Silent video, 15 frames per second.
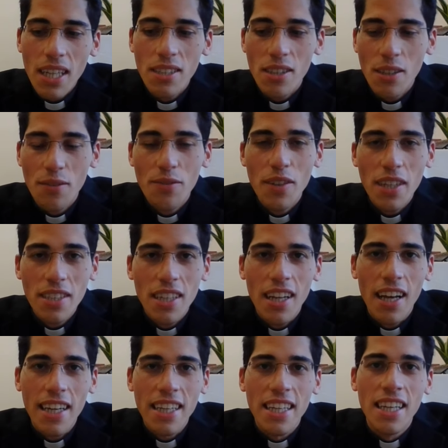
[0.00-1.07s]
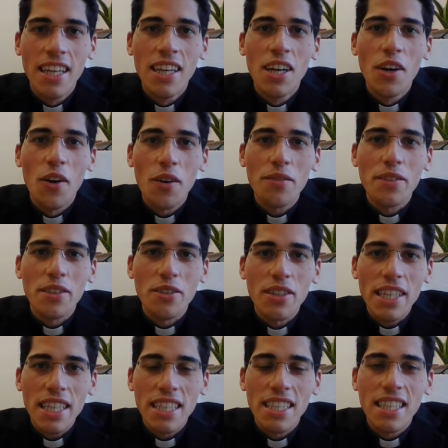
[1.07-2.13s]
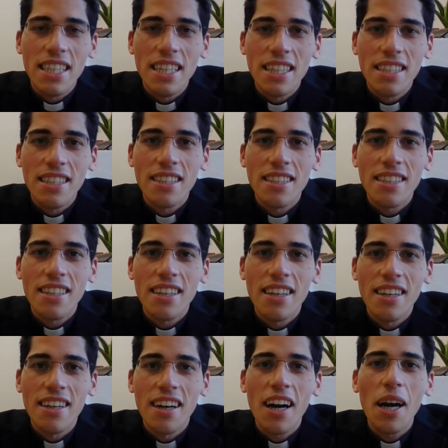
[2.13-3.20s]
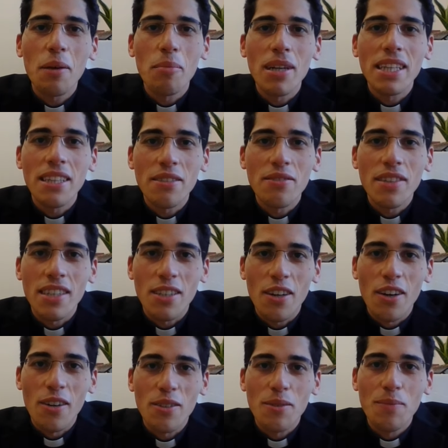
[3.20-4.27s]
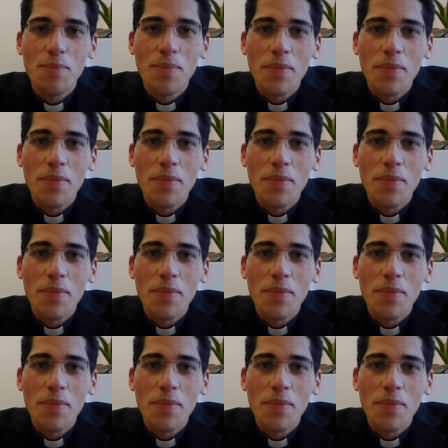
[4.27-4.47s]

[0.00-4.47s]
So the first line of the creed is, I believe in God.